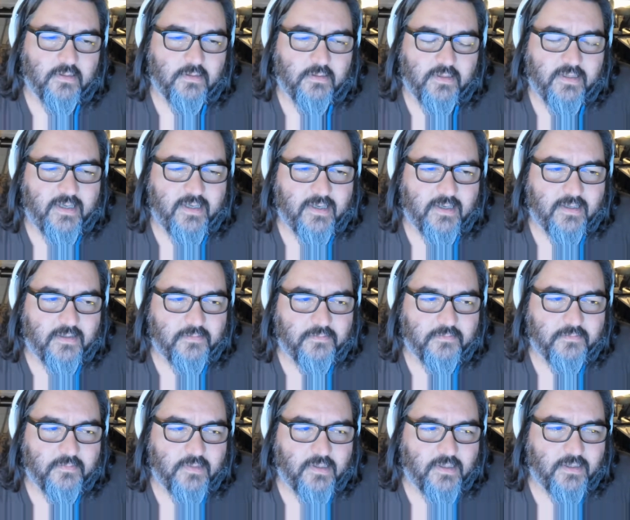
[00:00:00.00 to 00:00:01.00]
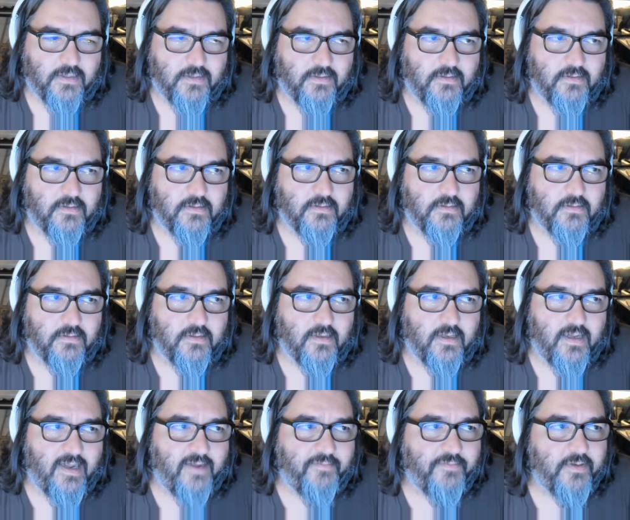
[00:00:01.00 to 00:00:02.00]
Yeah.
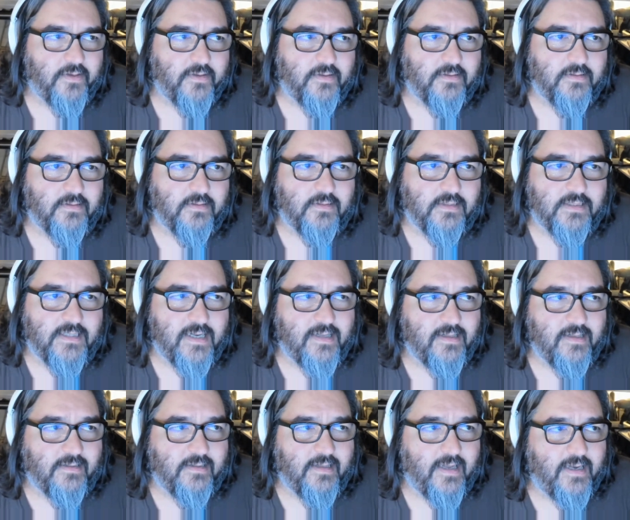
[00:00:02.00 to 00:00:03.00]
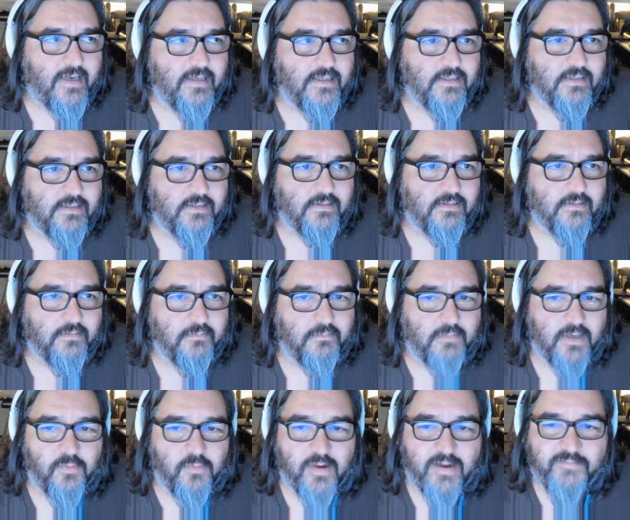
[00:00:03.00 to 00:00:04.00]
I have to say that is
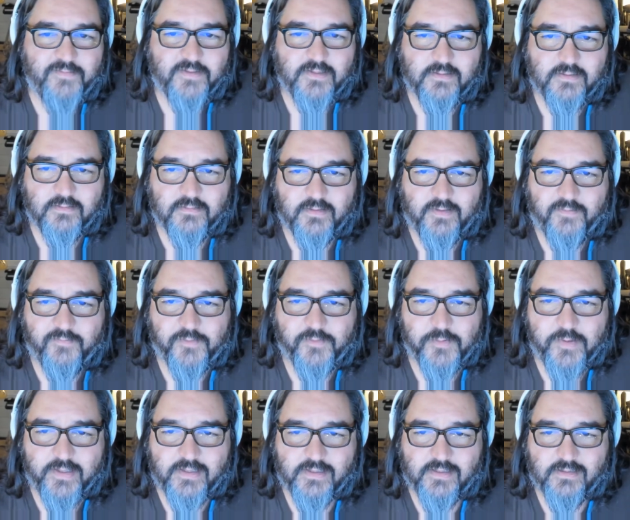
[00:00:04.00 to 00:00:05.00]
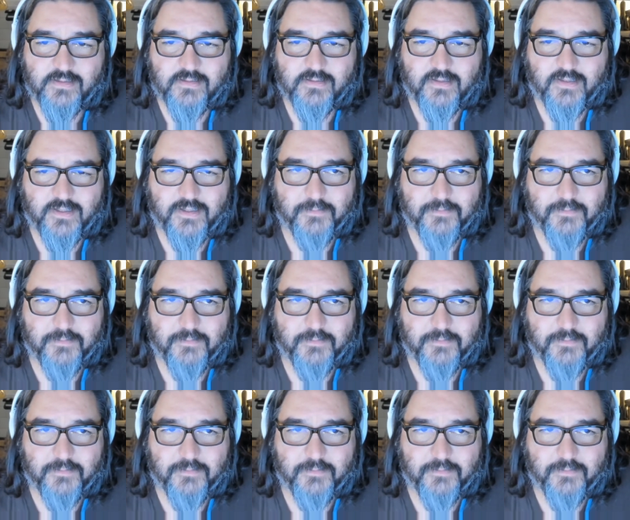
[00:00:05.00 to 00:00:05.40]
my wife's influence.